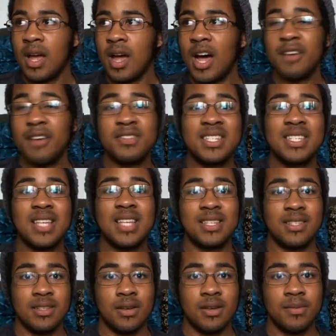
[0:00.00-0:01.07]
of
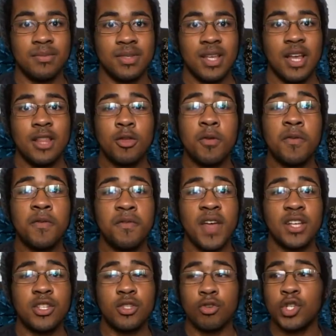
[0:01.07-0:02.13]
systems. They're
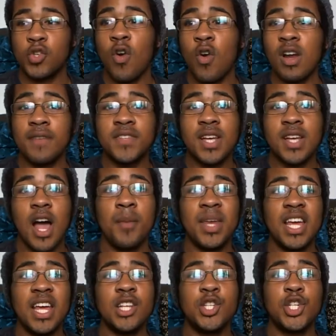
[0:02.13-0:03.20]
fixed. They're strong enough to come in
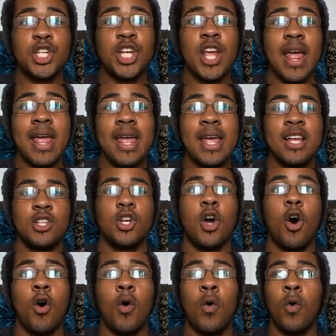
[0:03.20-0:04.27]
and change a
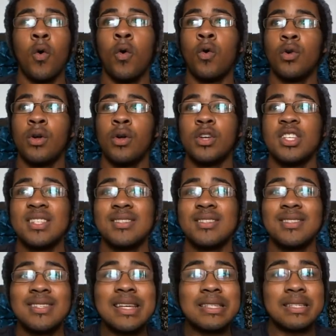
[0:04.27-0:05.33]
whole
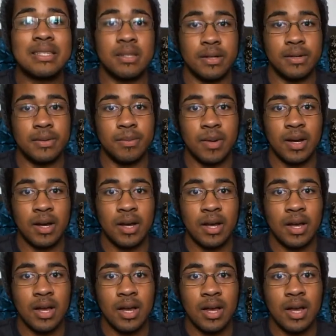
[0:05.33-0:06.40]
system.
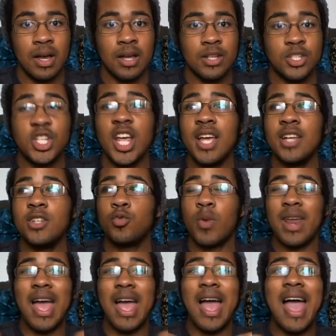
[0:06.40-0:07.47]
Change
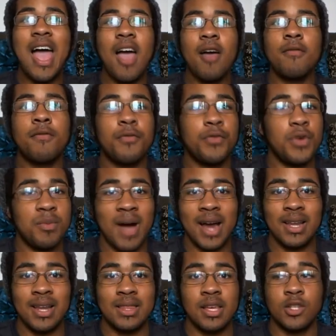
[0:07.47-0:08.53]
what
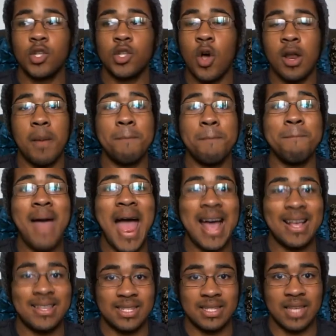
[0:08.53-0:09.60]
everybody thinks on a
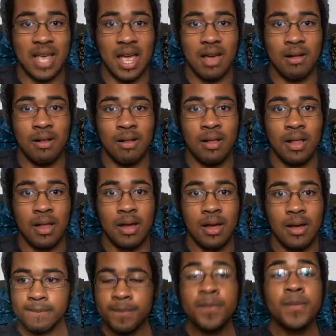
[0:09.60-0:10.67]
mass scale.
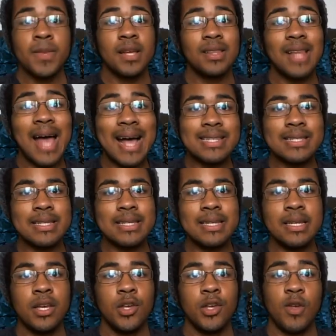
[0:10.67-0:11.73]

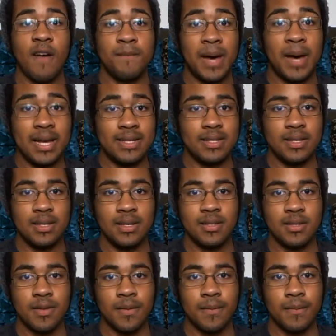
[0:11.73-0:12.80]
Lastly, you have Pisces.